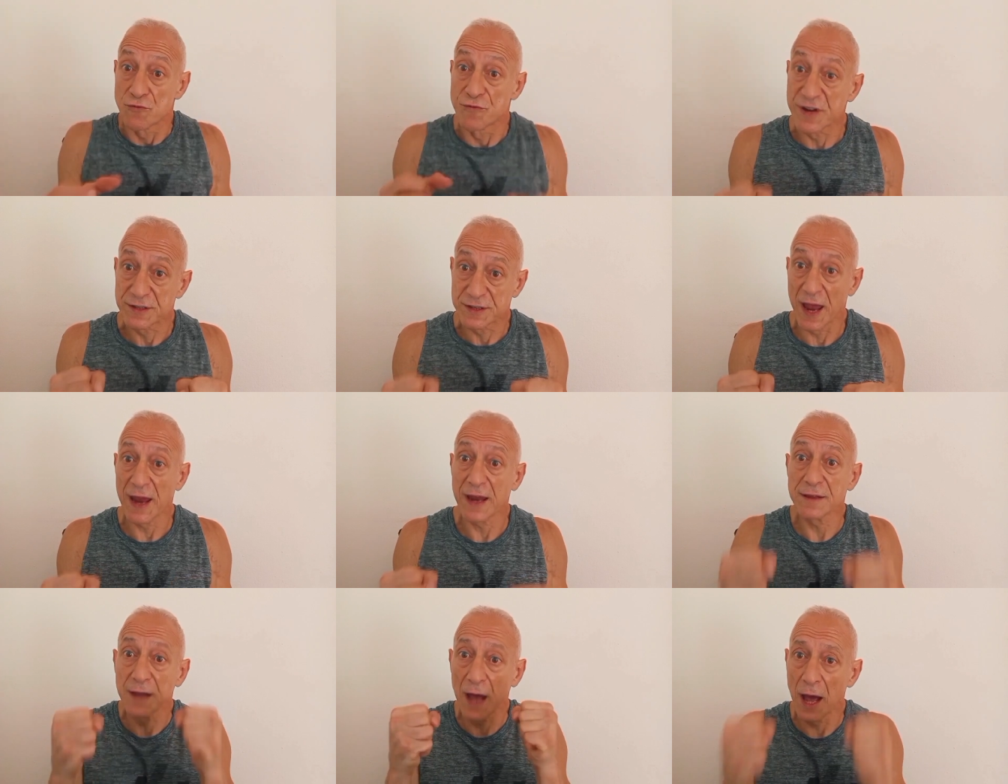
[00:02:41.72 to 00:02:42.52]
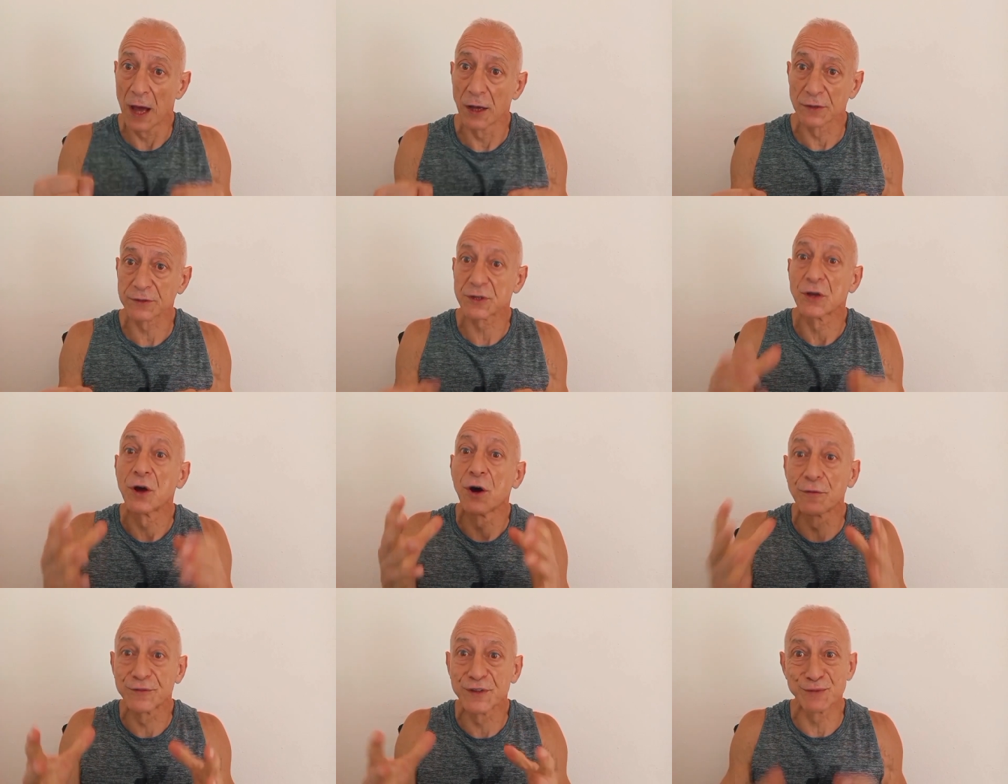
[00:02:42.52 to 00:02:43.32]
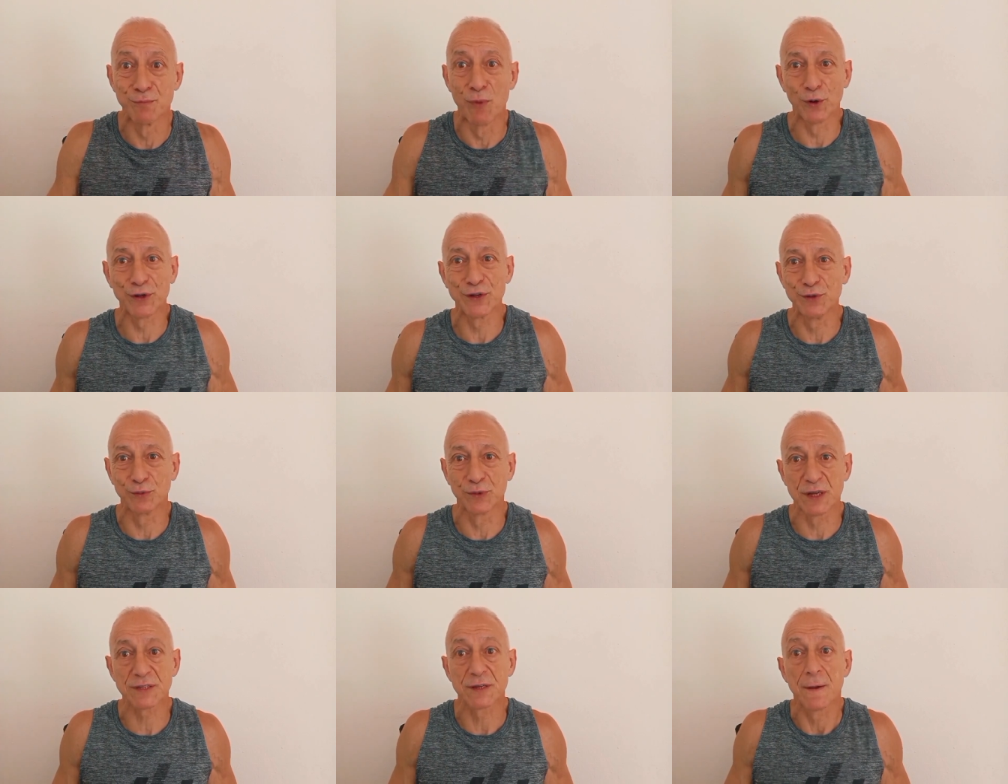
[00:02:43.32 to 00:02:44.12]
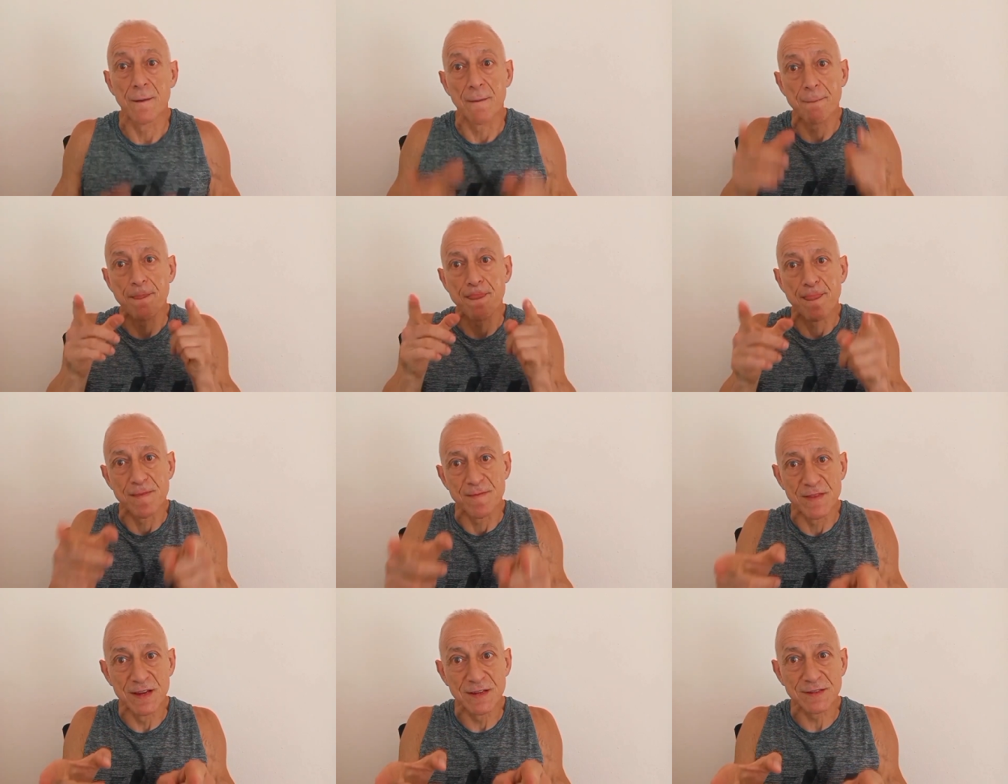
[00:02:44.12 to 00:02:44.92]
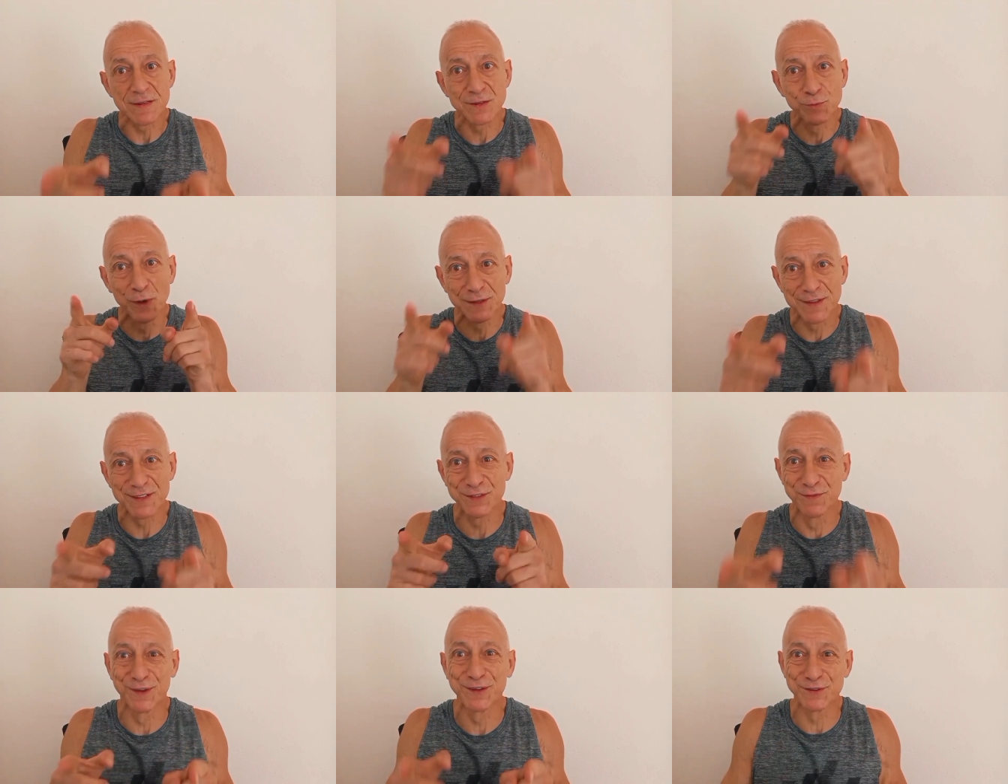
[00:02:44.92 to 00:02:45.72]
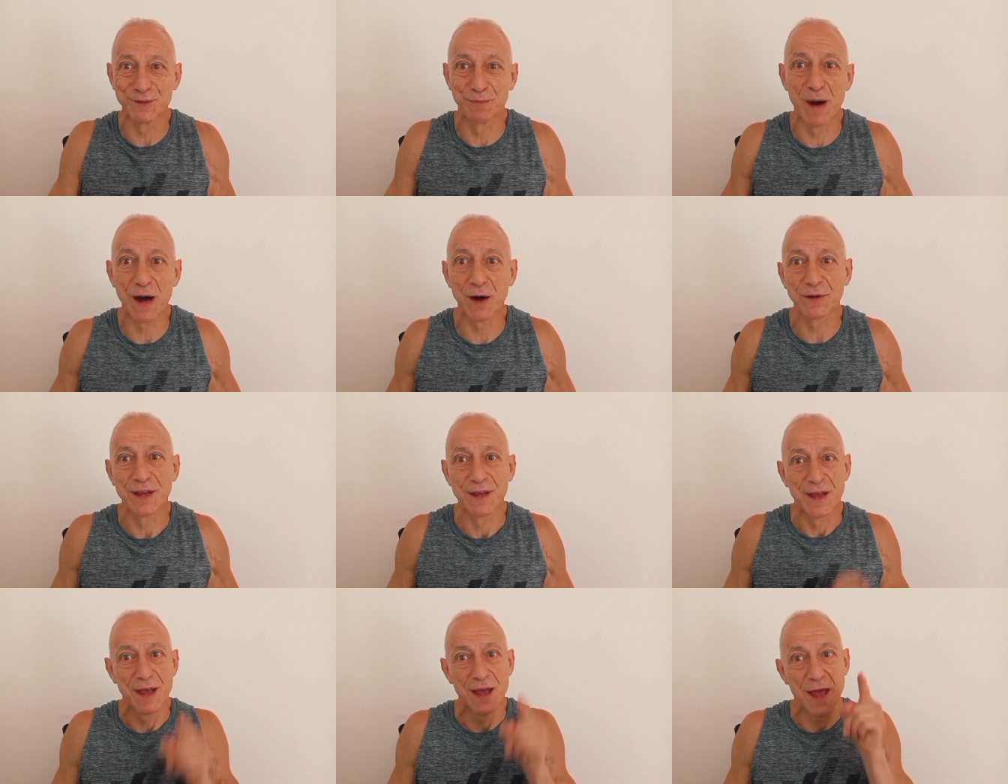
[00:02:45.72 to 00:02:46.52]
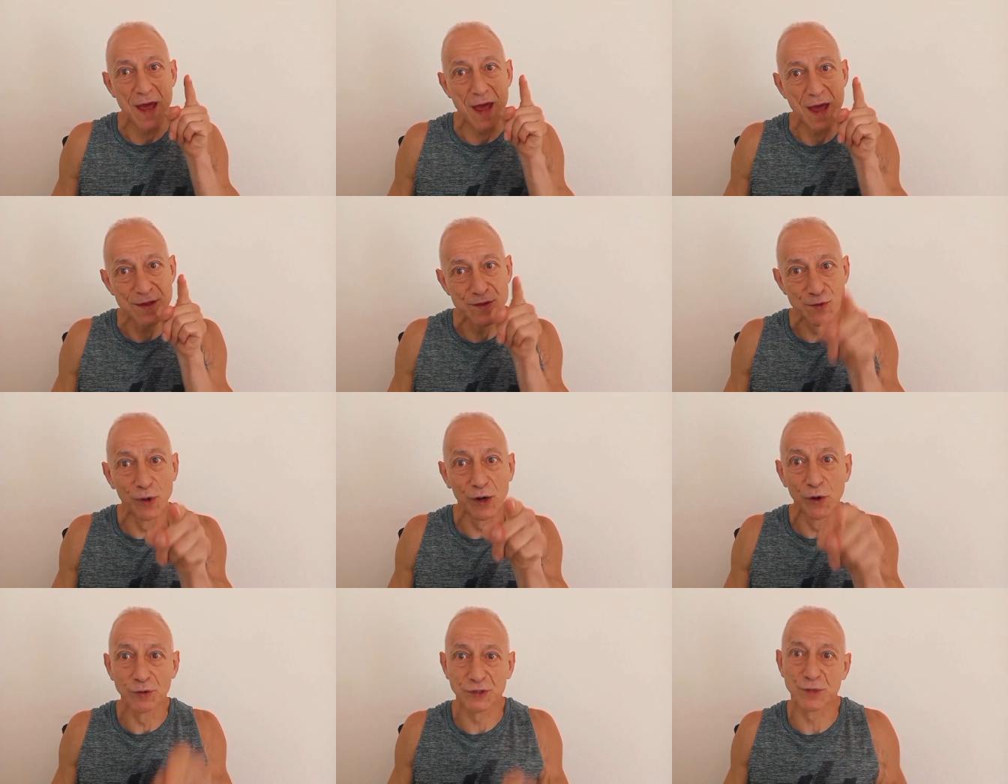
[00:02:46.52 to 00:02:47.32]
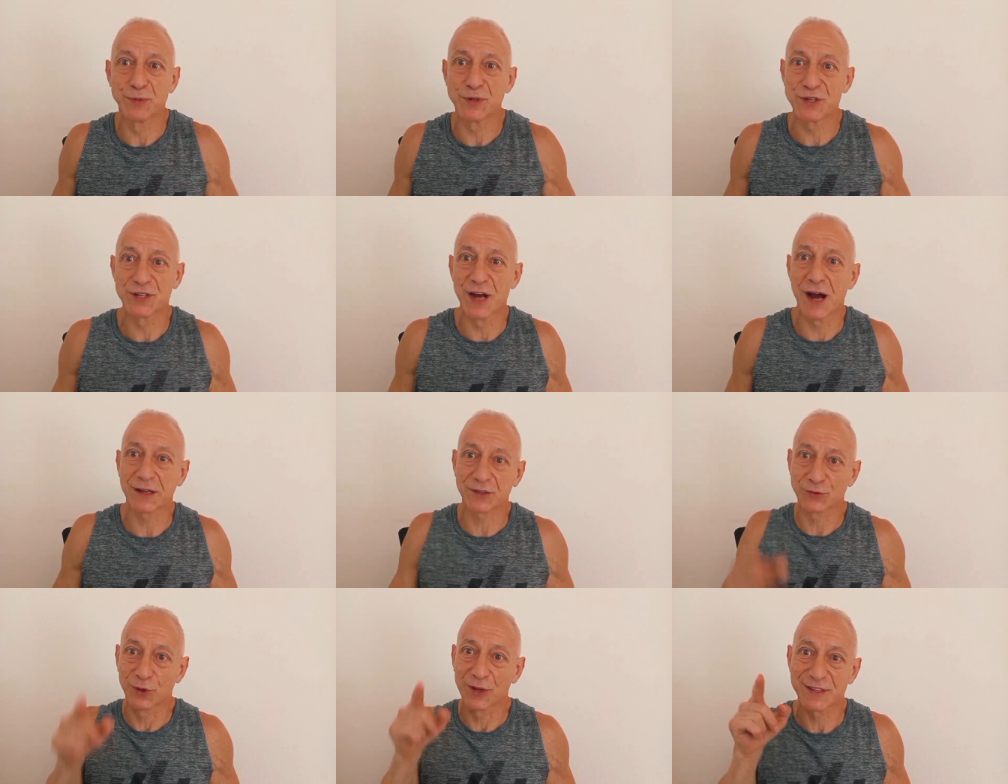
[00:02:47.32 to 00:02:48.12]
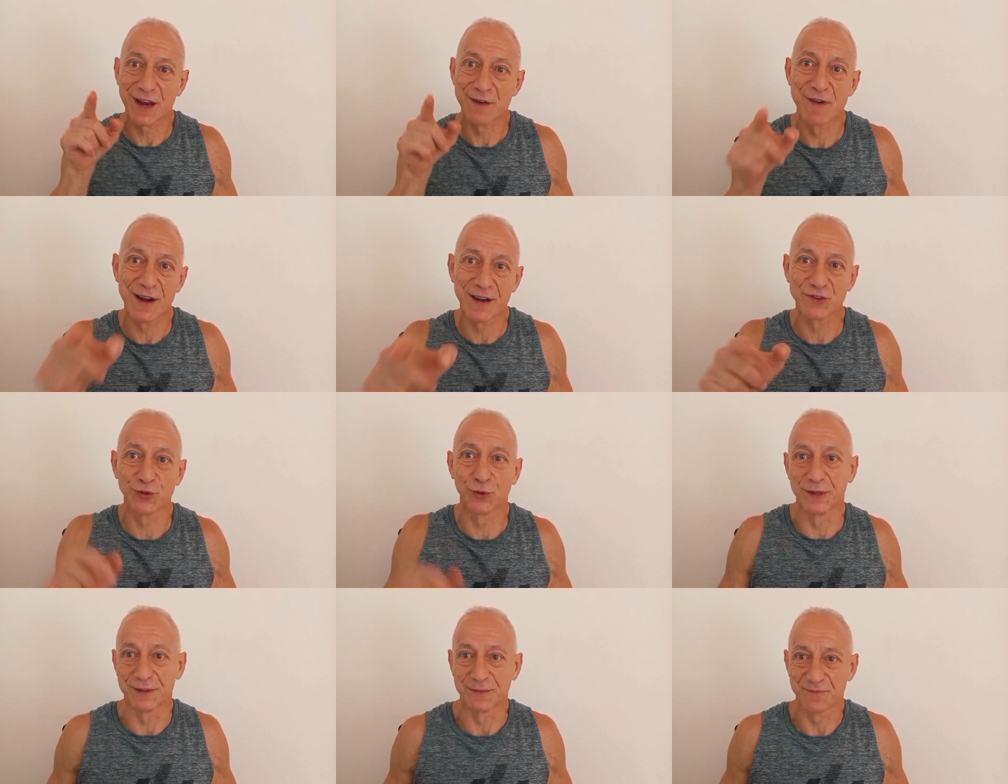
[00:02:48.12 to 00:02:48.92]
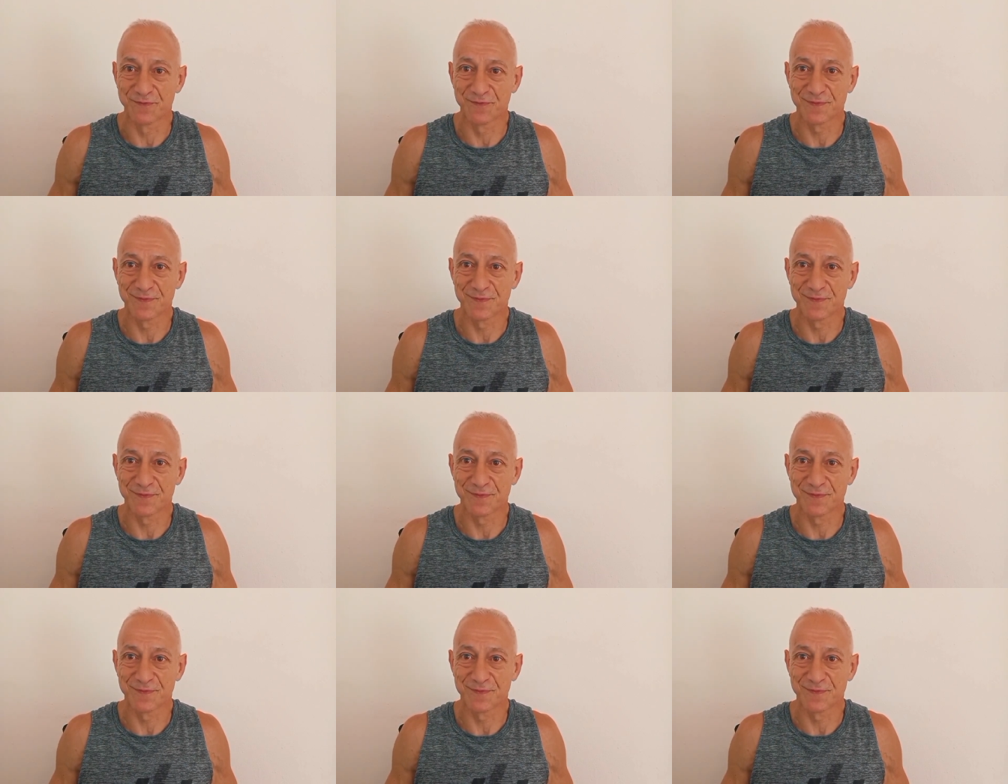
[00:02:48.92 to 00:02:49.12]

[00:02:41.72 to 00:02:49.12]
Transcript: retain the health of these motor units? This is what this video is about, and you are going to be shocked. So let's get right into it.